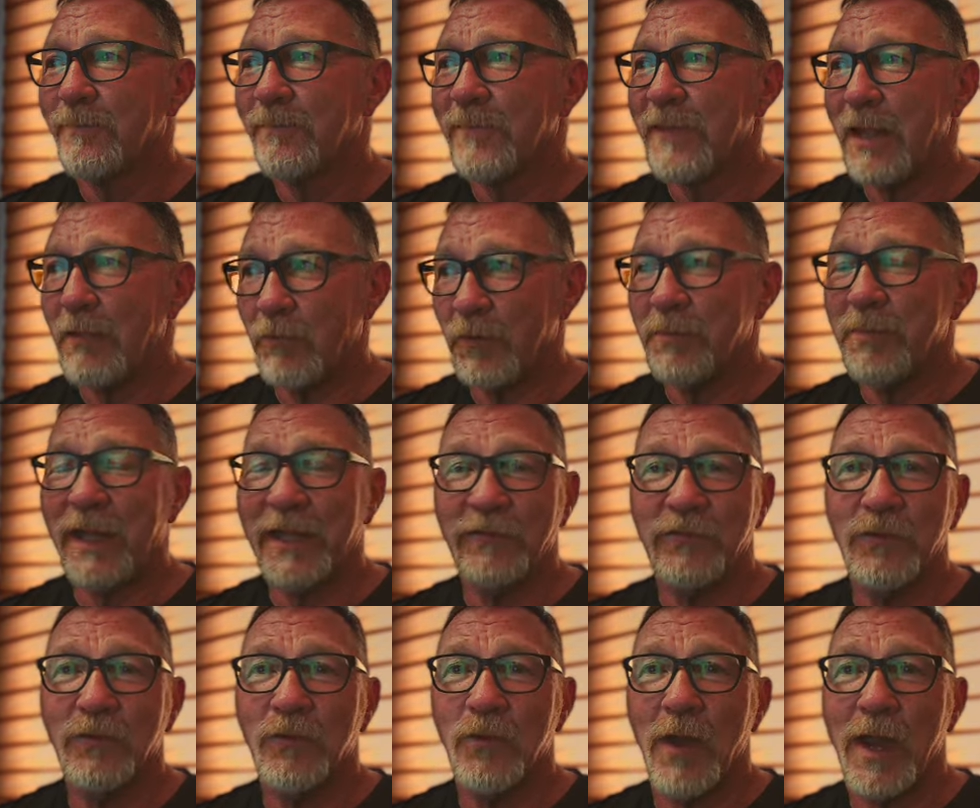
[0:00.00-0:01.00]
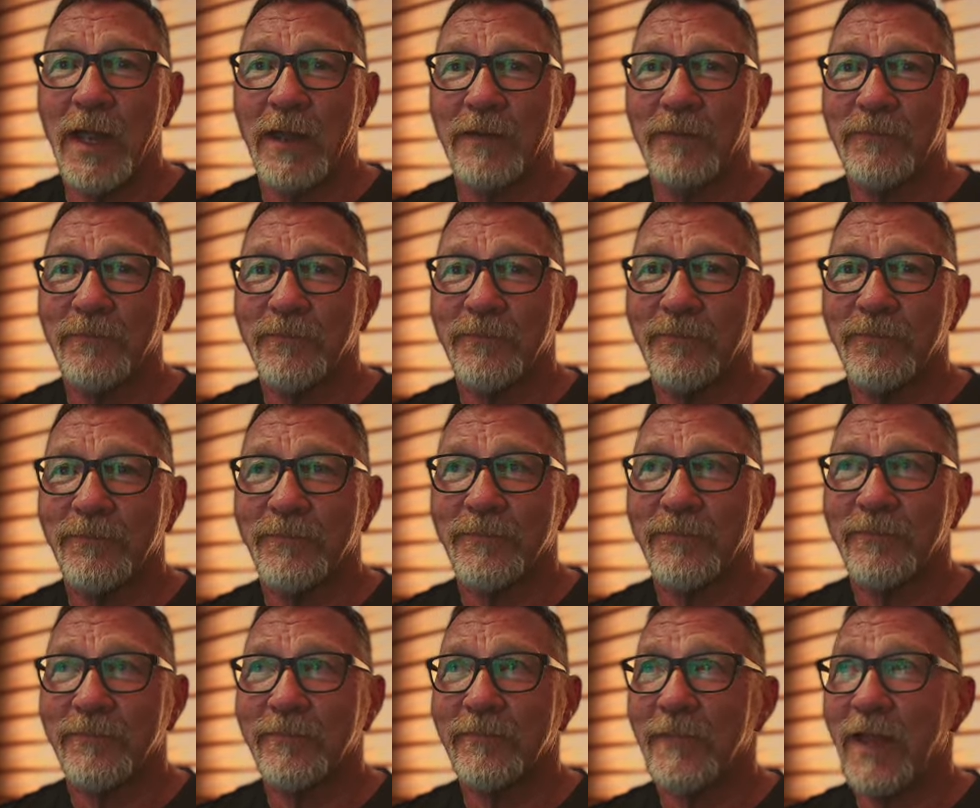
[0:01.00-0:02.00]
that would pay $2,000.
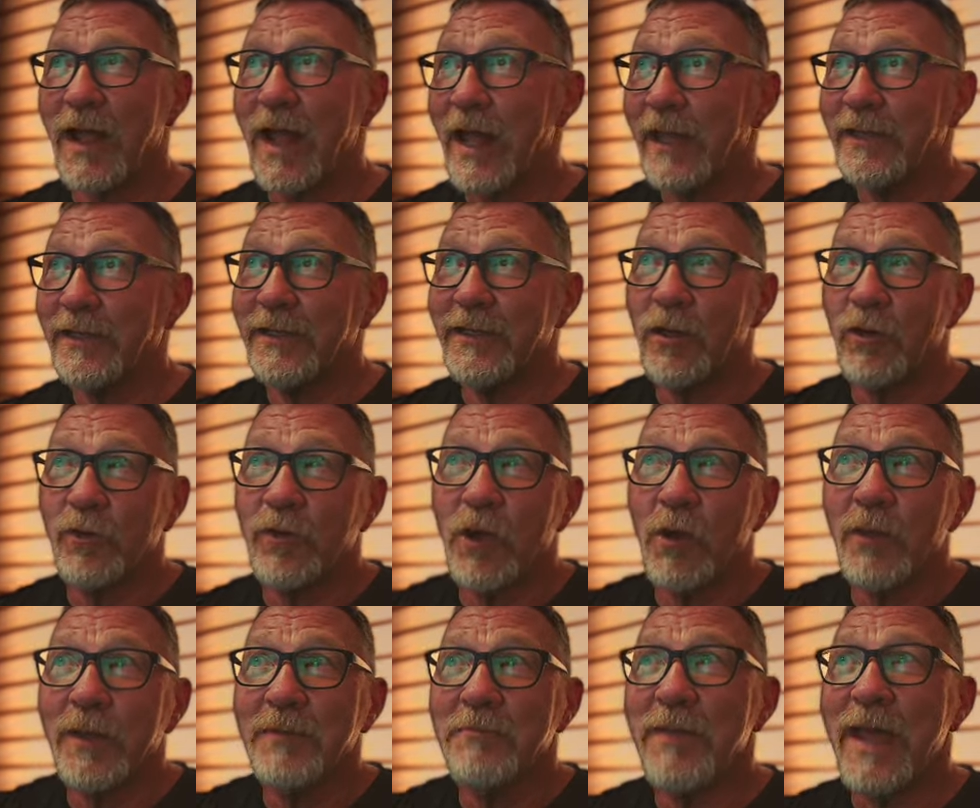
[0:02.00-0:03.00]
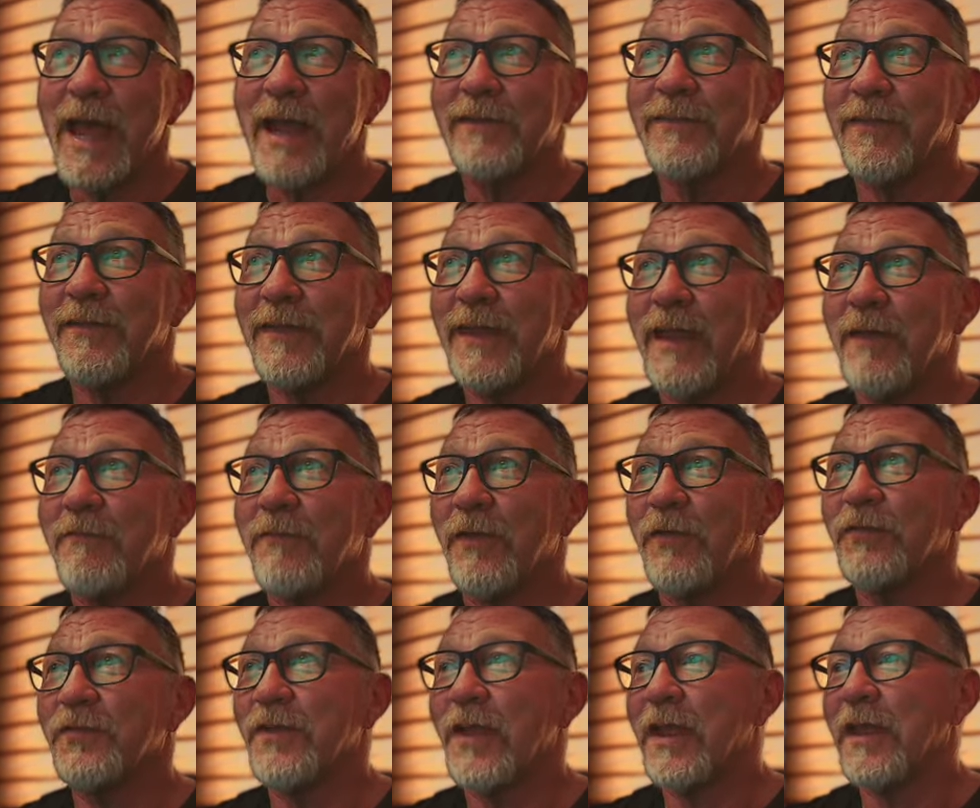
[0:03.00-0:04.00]
Going back to the
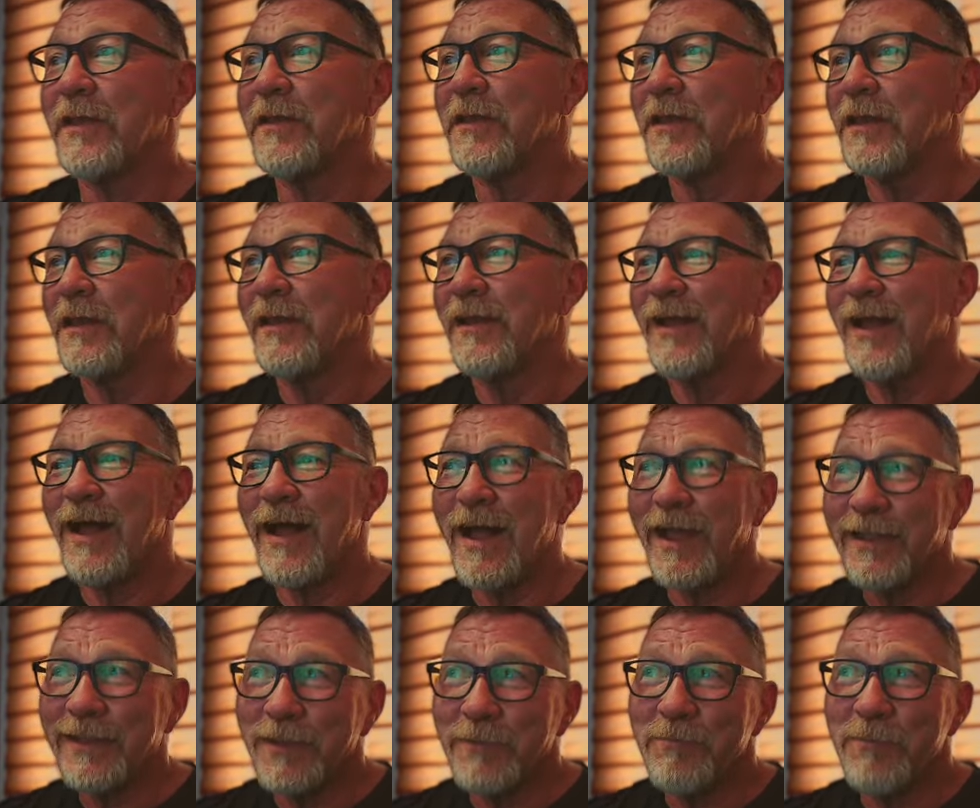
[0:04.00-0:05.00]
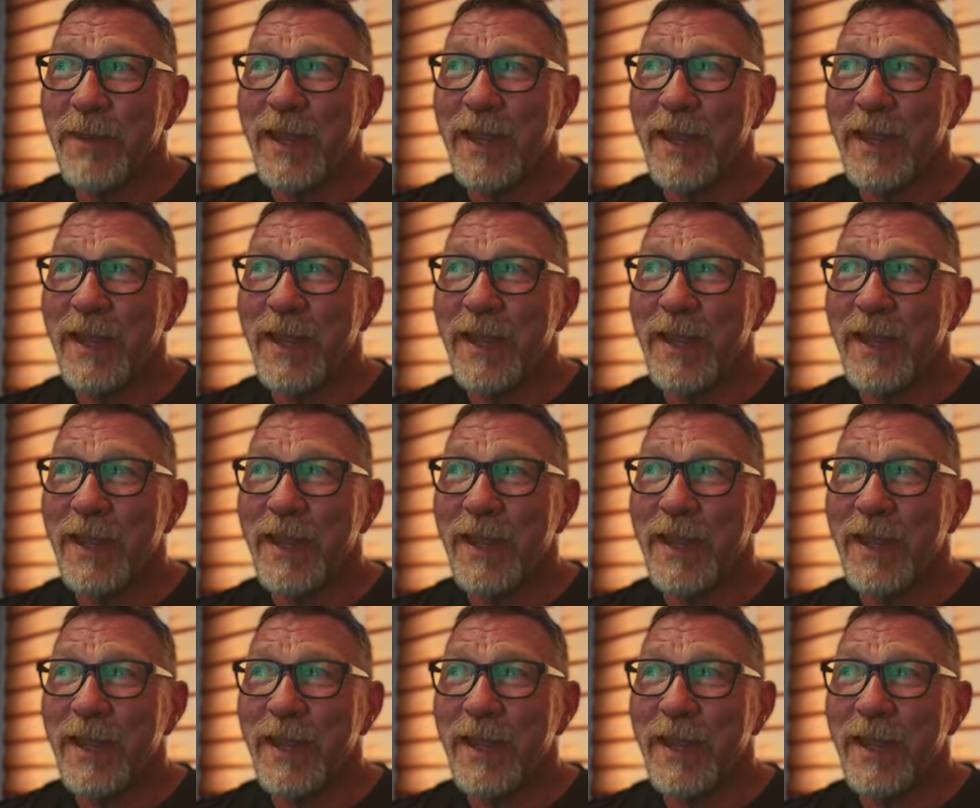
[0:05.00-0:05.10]
FLSUN, I could